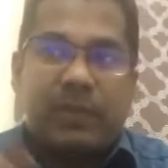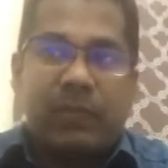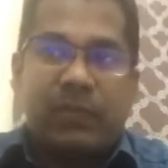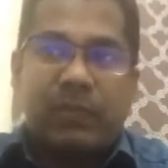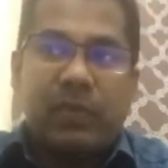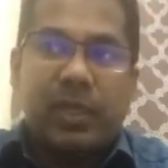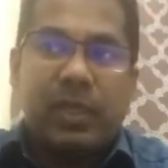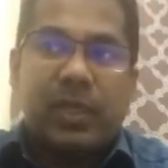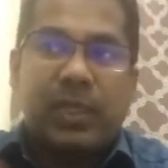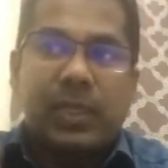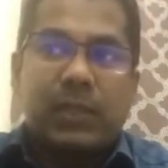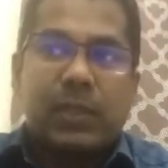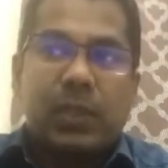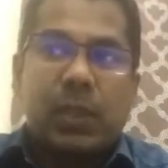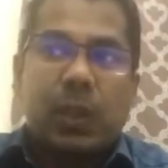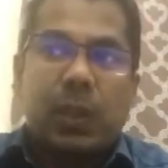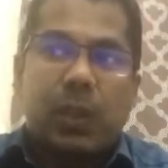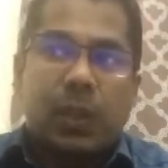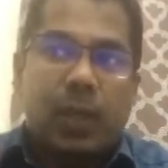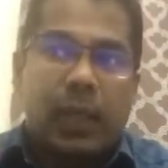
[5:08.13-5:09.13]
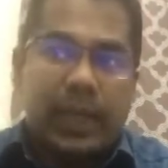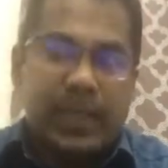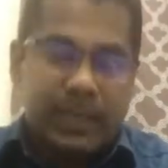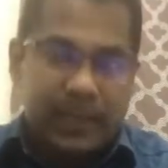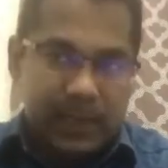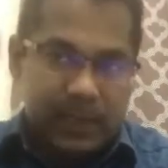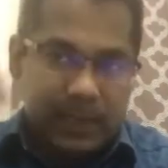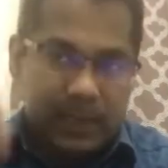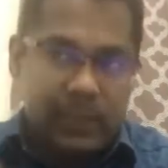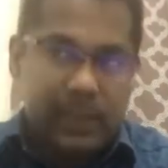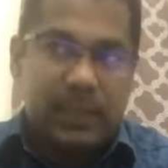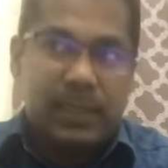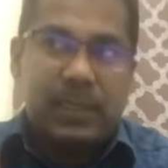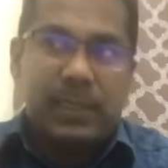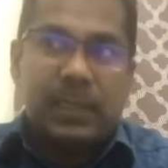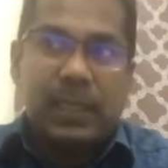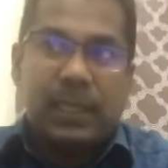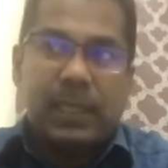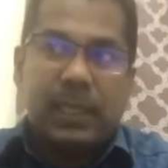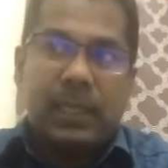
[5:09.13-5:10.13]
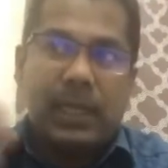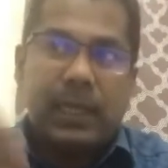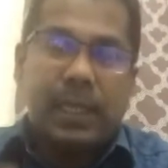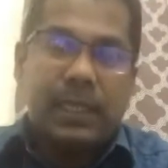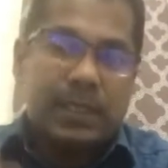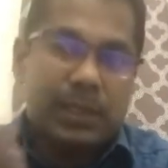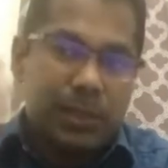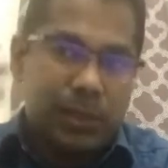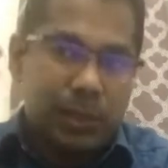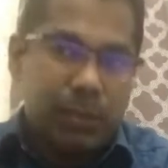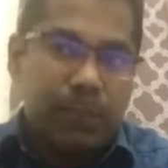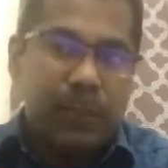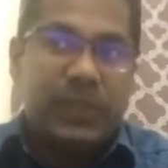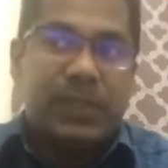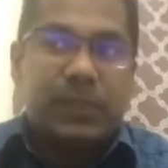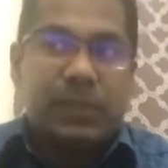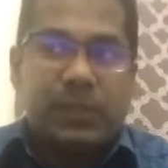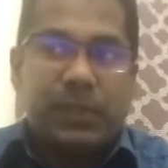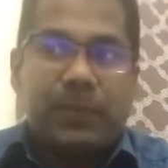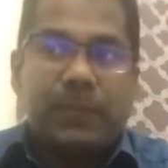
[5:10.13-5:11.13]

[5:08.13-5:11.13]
when it is low rising. This is in relation to pitch.